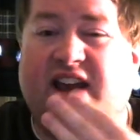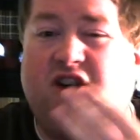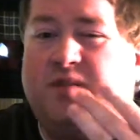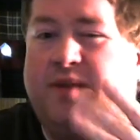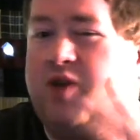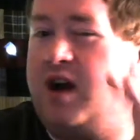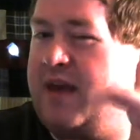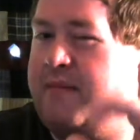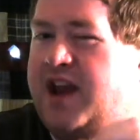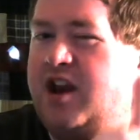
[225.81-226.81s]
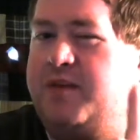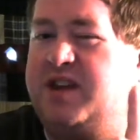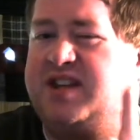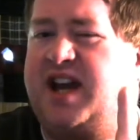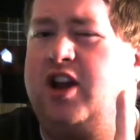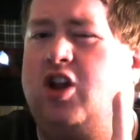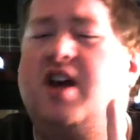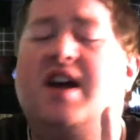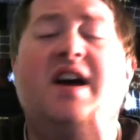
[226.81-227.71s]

I could be wrong. That might not be the title